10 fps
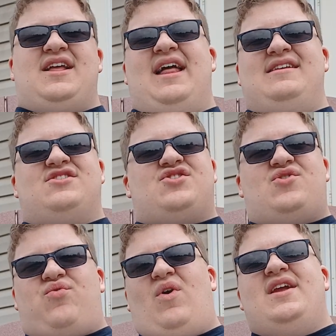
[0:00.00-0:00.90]
these
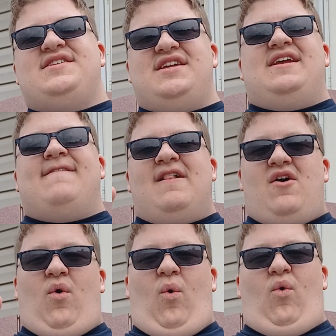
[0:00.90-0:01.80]
crazy
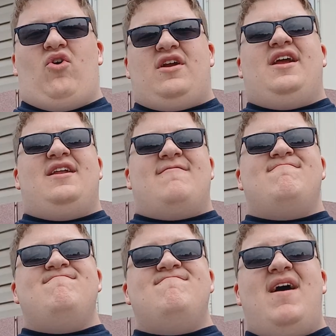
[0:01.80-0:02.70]
organ
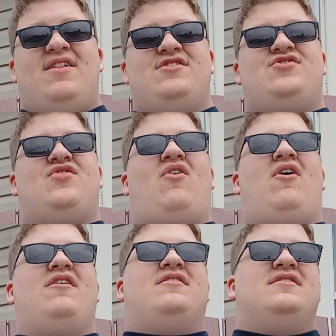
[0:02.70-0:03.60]
and
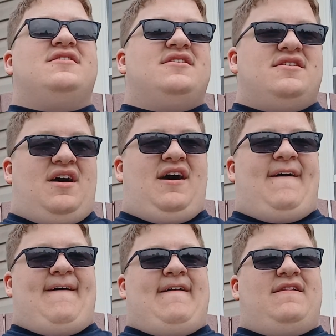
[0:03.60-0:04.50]
mellotron
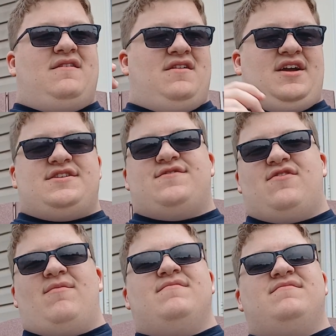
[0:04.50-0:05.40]
licks
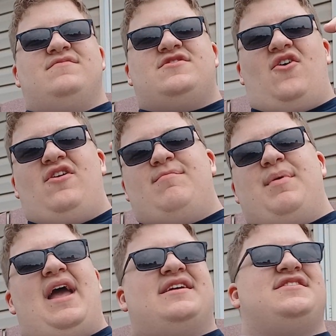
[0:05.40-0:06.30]
from Tony
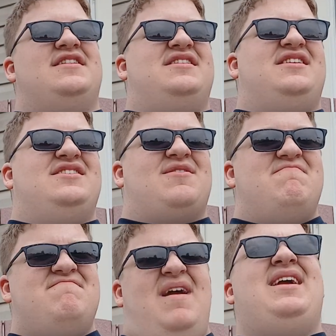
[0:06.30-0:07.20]
Banks and these
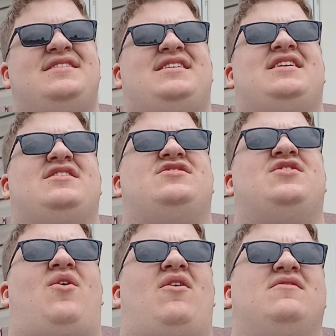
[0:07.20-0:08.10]
amazing
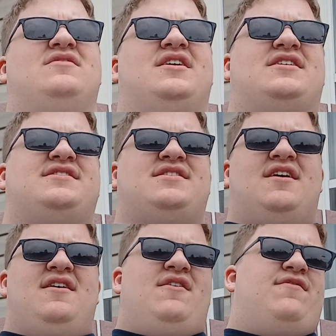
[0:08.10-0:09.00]
guitar licks
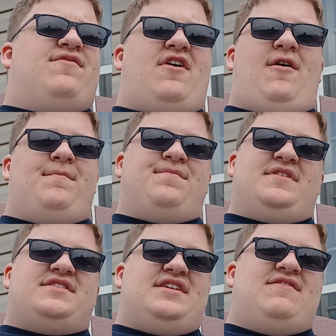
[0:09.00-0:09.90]
from
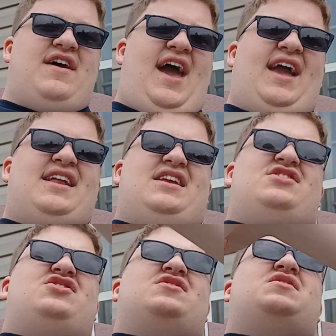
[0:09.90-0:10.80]
Steve Hackett.
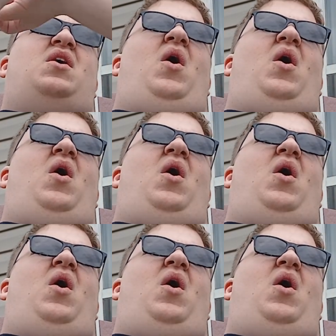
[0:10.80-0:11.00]
It's just,